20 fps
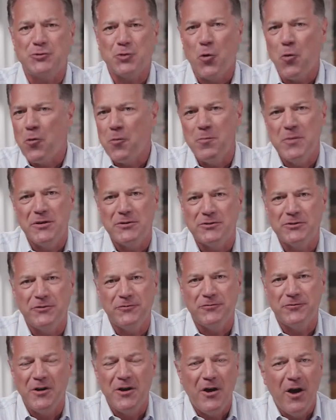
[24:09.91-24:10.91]
torments
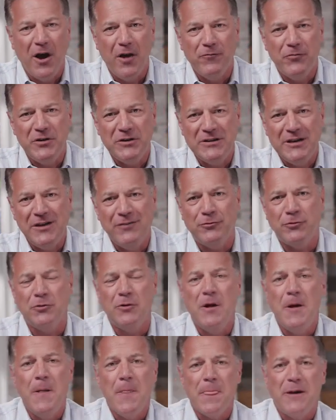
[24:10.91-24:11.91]
of the devil.